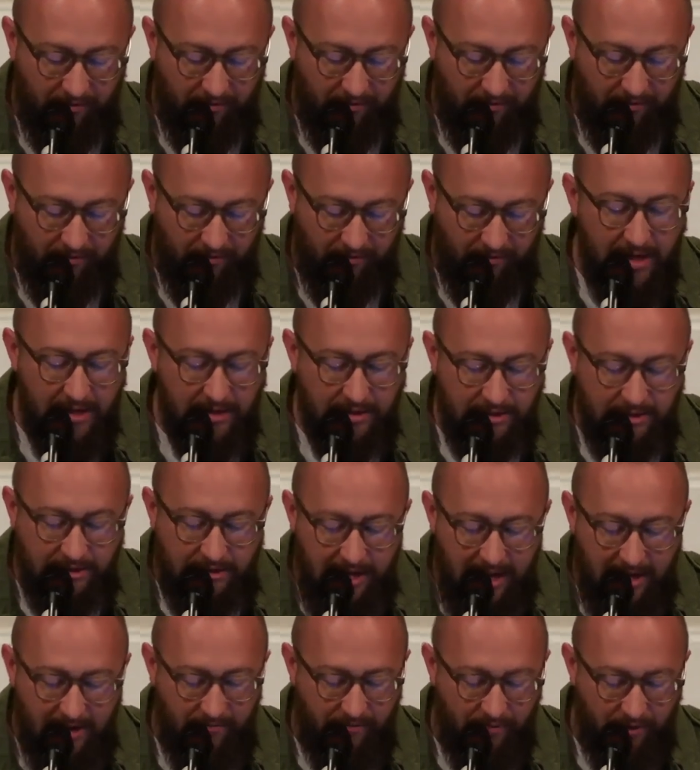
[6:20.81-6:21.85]
For he is
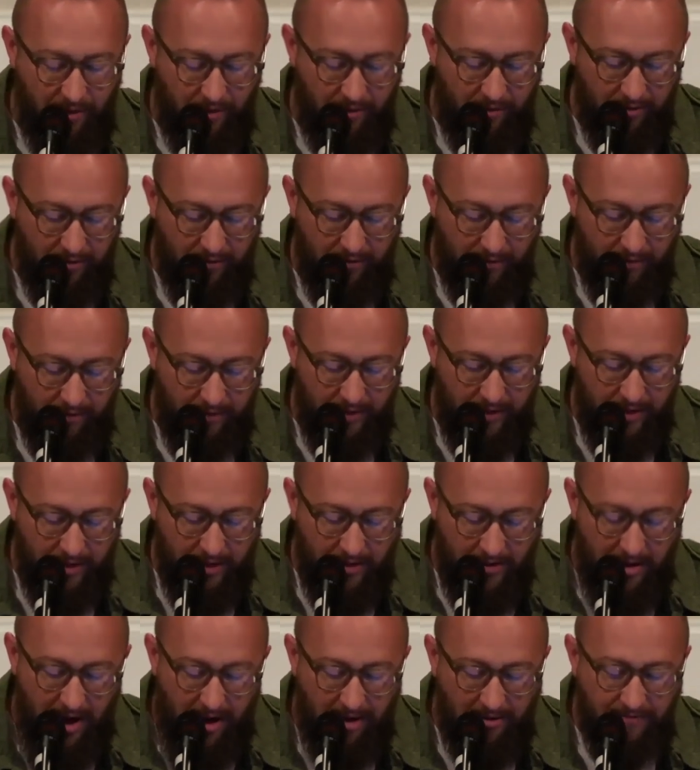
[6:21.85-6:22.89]
Savior,
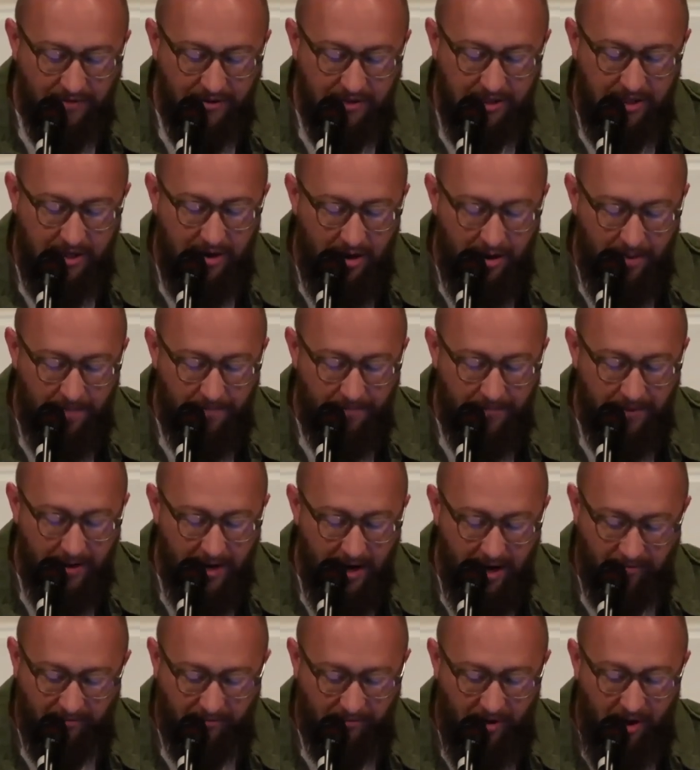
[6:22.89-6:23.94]
not of some,
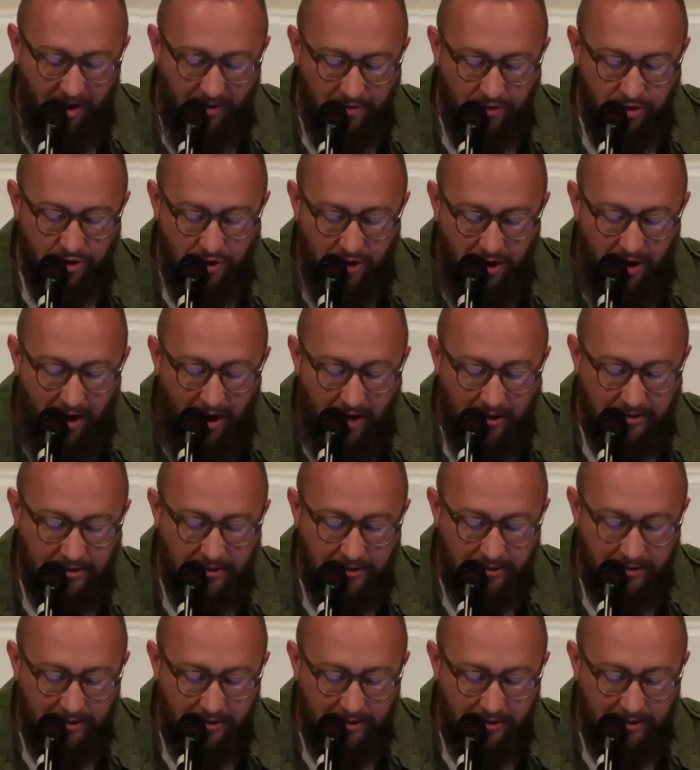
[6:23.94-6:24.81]
and for others not.